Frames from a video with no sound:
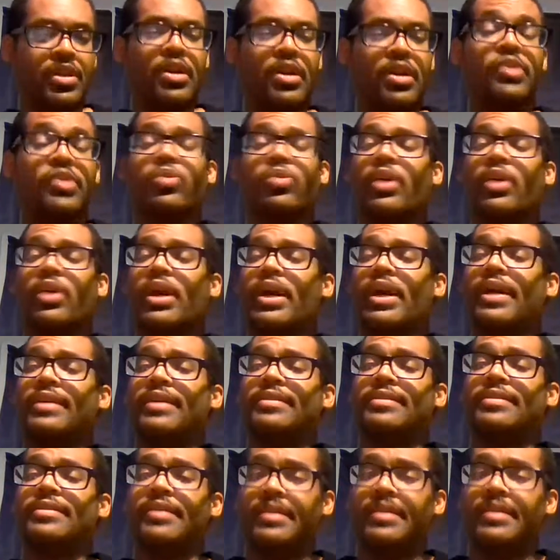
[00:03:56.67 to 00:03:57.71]
Dry
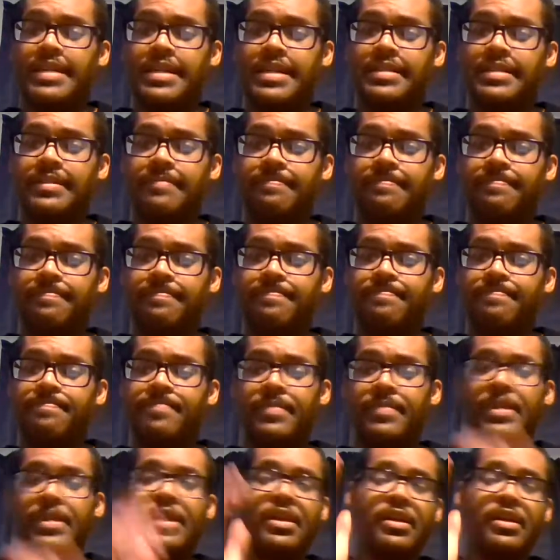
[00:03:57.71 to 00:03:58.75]
sarcasm.
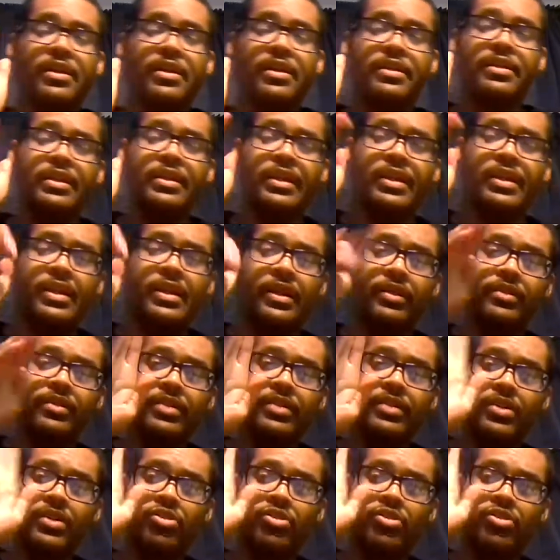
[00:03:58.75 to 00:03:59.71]
Guilty as